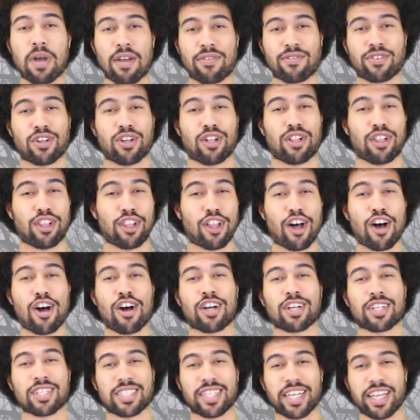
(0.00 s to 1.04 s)
after a
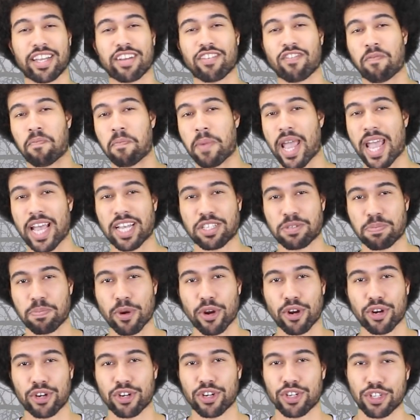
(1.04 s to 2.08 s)
long day of mass
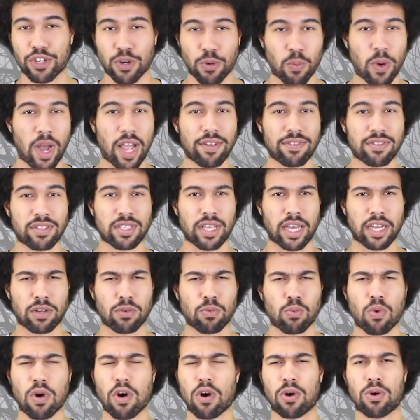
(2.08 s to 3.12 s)
murder and your wife's like,
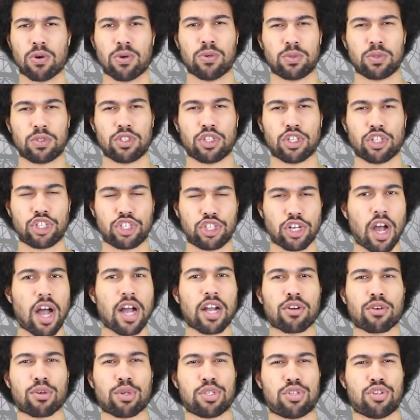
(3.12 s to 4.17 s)
whoa, your
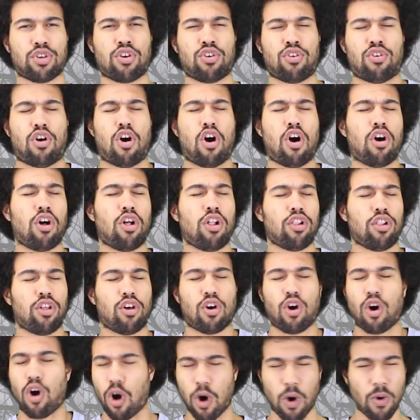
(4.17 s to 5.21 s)
chakras are
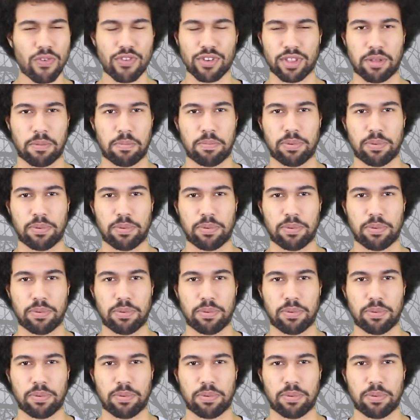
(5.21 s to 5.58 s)
all over the